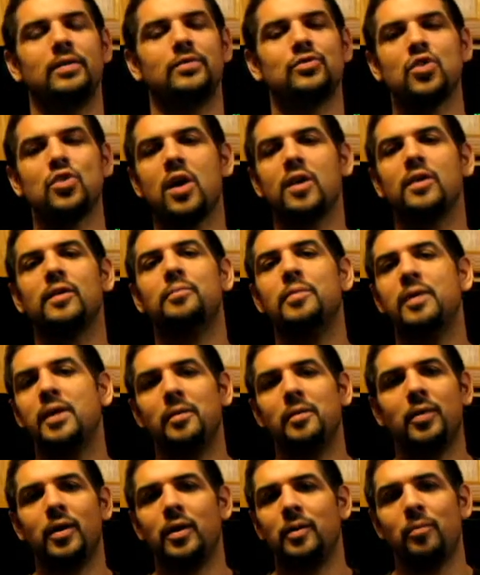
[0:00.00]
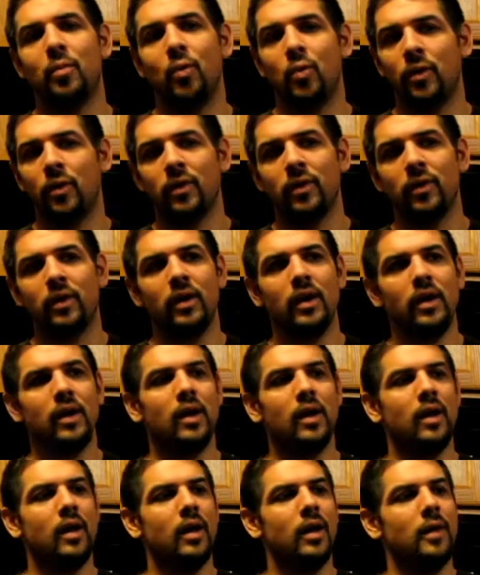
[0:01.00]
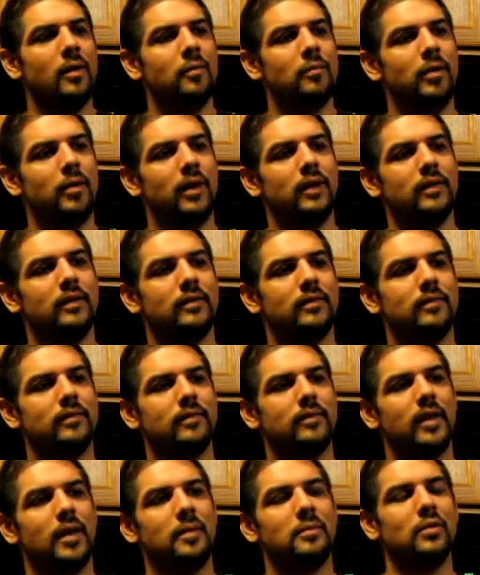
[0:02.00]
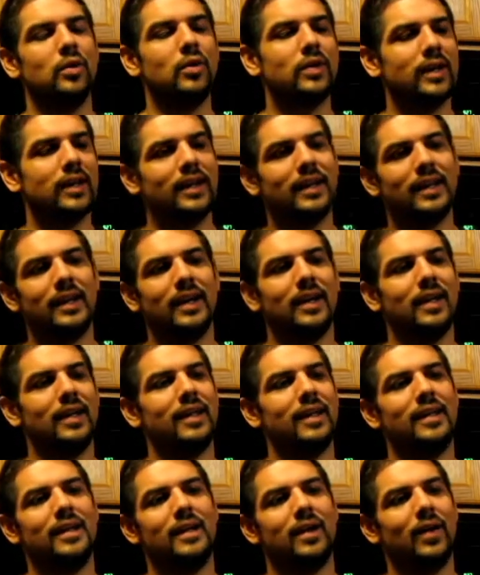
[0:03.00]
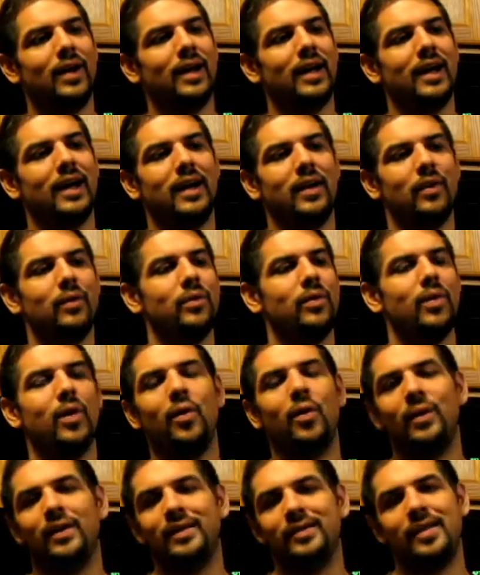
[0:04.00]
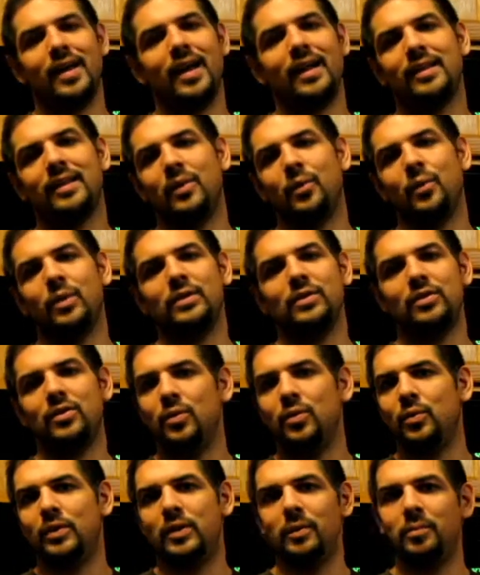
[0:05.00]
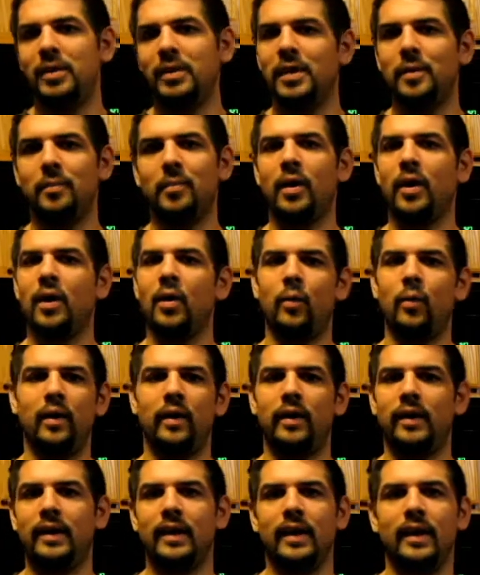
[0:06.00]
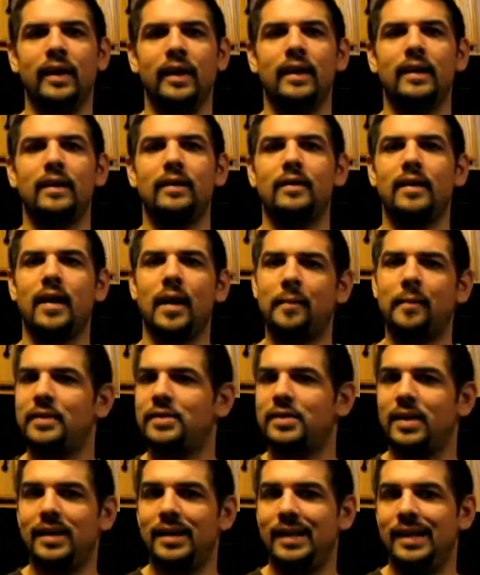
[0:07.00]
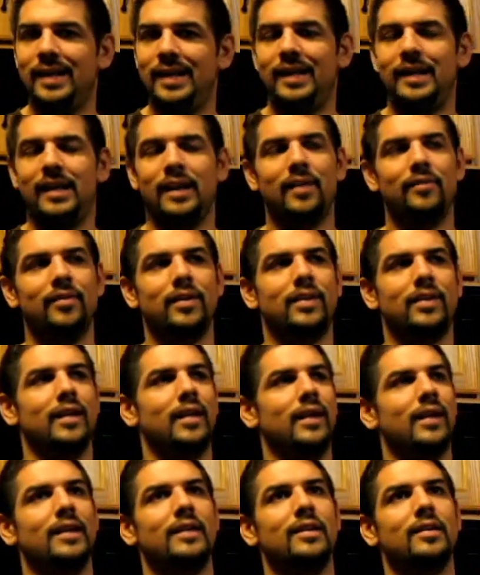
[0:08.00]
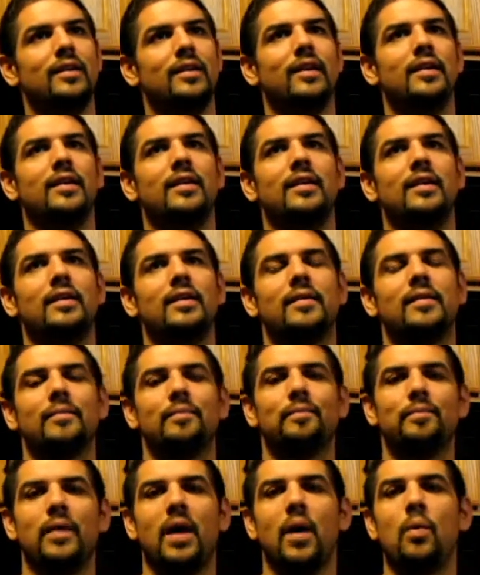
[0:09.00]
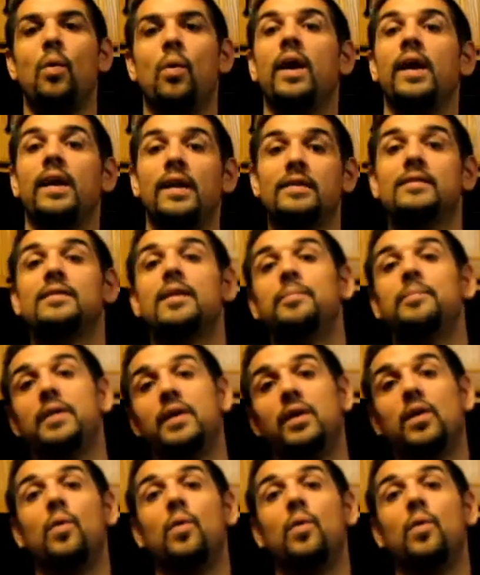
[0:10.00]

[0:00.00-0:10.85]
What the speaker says: chocolate peanut butter porter, but I'm looking and I don't know exactly what to do with the peanut butter, where to get it, how much I need and everything, and I want to get something